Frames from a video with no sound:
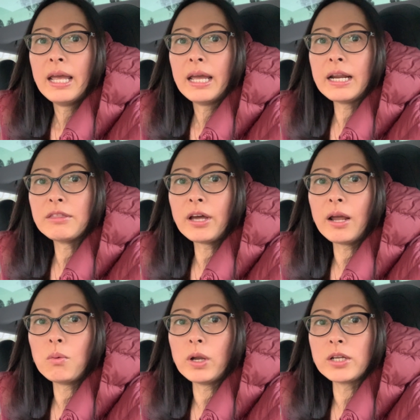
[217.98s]
And I thought
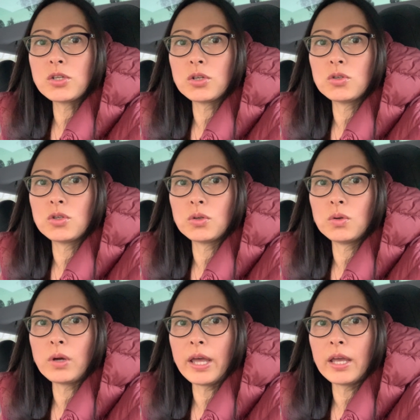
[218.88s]
I wanted to
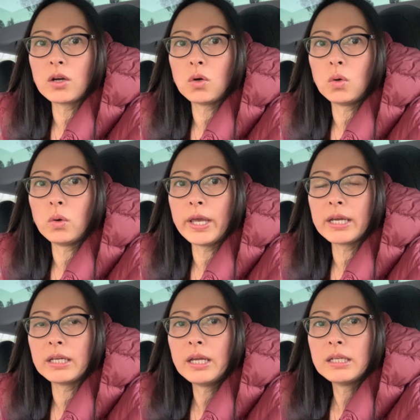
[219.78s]
do a
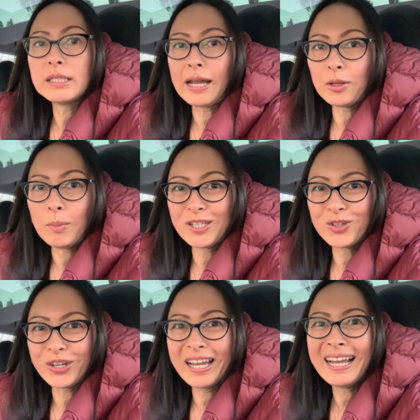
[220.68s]
quick
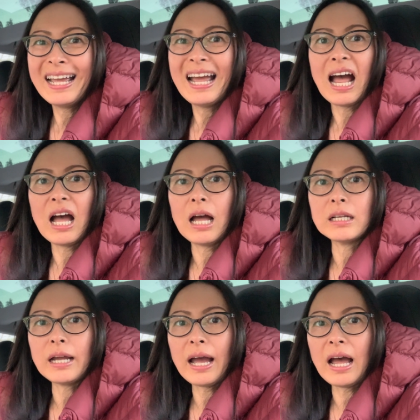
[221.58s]
documentary
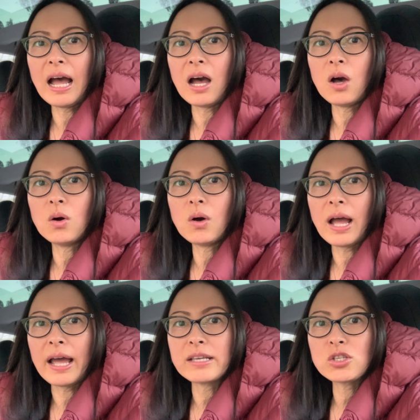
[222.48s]
on how
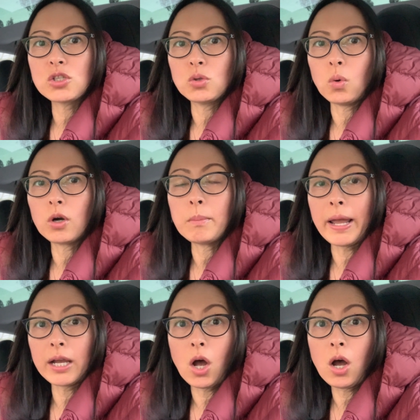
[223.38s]
I store
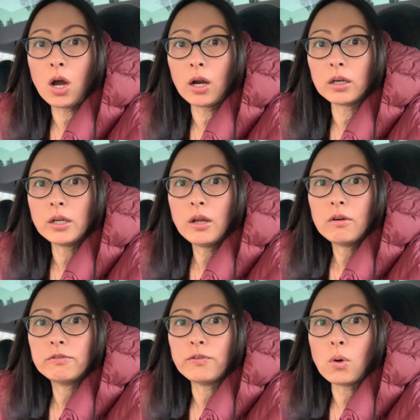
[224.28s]
my car
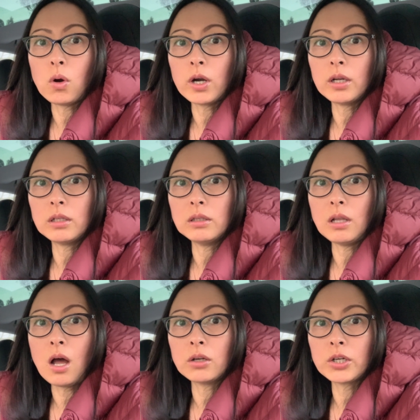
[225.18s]
for
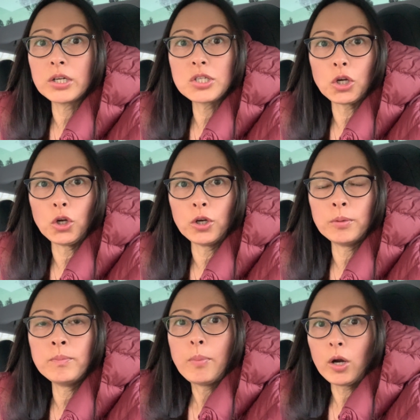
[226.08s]
longer
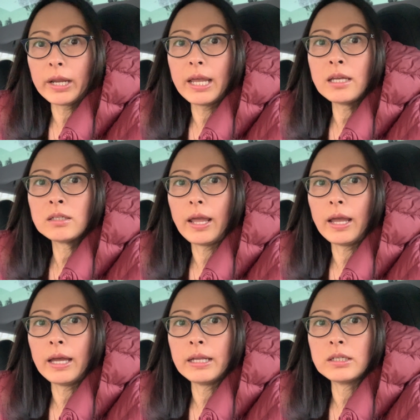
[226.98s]
term parking
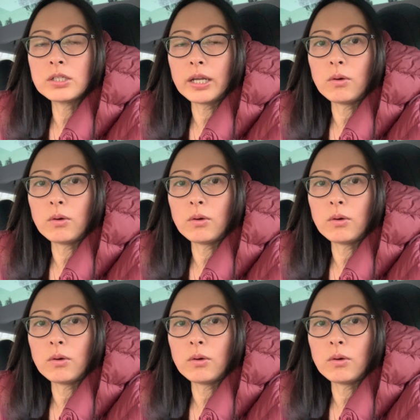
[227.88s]
and